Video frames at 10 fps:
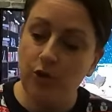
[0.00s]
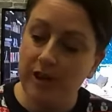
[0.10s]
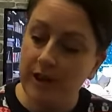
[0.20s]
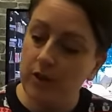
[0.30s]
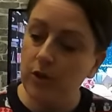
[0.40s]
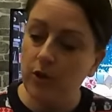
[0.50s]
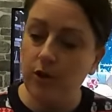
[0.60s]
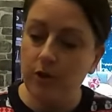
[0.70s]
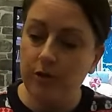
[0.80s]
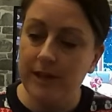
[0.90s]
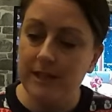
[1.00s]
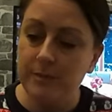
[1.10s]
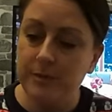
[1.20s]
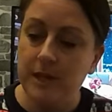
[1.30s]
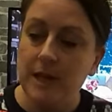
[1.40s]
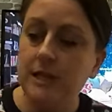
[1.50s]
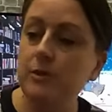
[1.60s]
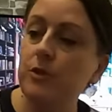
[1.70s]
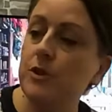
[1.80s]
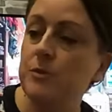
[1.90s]
crinkle cut crisps. So
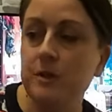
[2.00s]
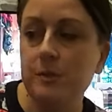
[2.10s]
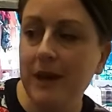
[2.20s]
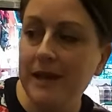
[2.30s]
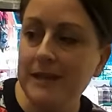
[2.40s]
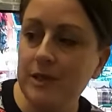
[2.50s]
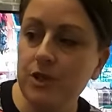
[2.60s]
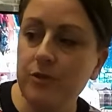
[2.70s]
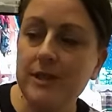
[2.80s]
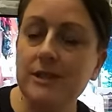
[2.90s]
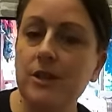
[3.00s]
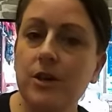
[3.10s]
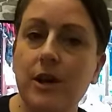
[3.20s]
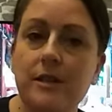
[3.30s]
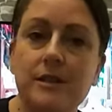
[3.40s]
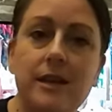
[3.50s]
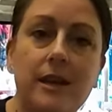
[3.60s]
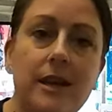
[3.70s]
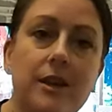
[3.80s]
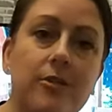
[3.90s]
we've got some spicy chorizo and
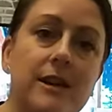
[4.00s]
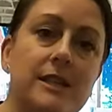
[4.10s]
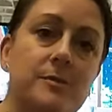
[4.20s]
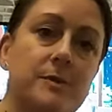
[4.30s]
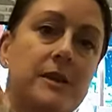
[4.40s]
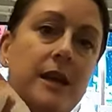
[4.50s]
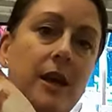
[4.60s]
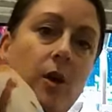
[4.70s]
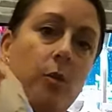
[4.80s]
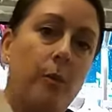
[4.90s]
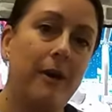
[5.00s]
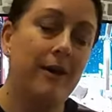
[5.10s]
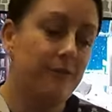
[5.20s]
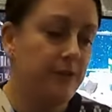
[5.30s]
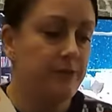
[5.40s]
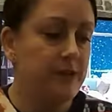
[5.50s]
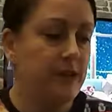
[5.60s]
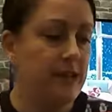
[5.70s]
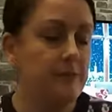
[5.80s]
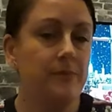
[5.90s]
turkey crisps,
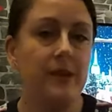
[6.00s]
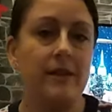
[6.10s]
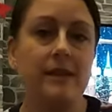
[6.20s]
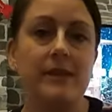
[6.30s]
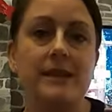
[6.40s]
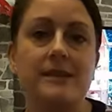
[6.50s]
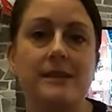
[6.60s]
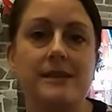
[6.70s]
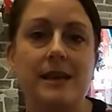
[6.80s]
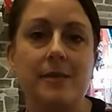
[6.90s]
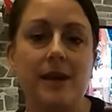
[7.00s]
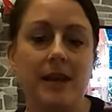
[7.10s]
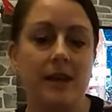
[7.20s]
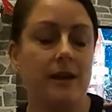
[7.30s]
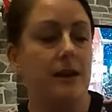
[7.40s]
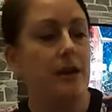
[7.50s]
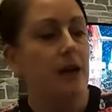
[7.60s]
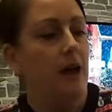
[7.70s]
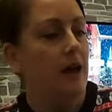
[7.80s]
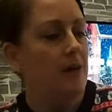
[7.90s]
£1.15, and then these are the same here.
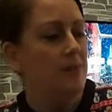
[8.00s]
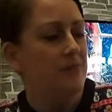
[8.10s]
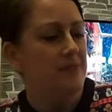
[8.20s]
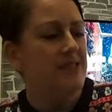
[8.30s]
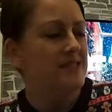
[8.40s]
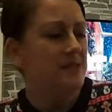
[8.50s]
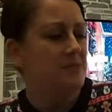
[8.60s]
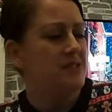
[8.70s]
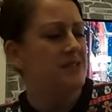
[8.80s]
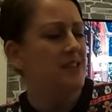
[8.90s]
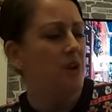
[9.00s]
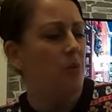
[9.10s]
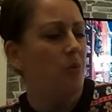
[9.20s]
This seems to say